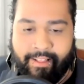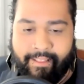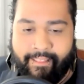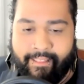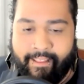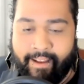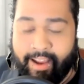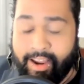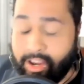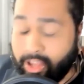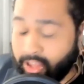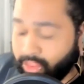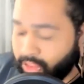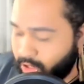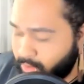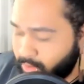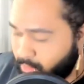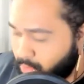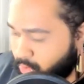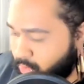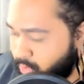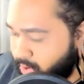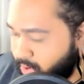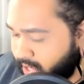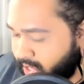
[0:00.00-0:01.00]
another
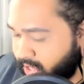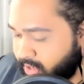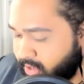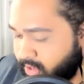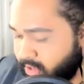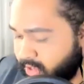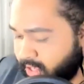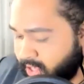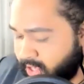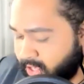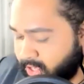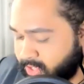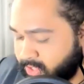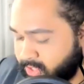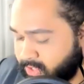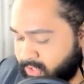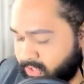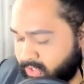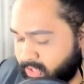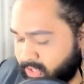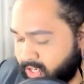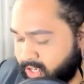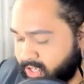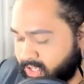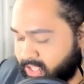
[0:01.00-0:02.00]
point
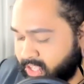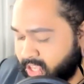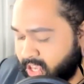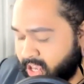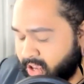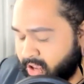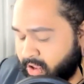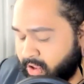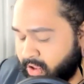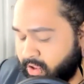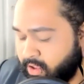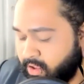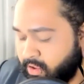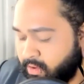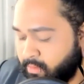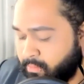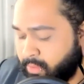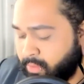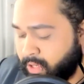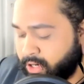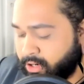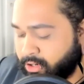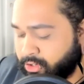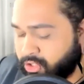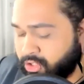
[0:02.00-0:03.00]
is that
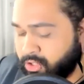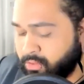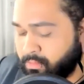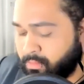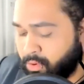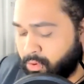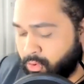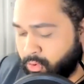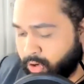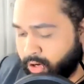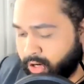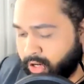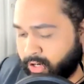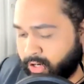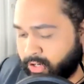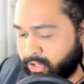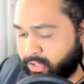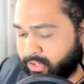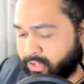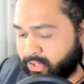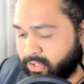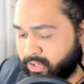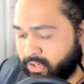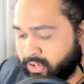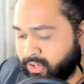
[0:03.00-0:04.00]
peer
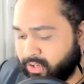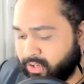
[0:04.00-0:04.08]
supporters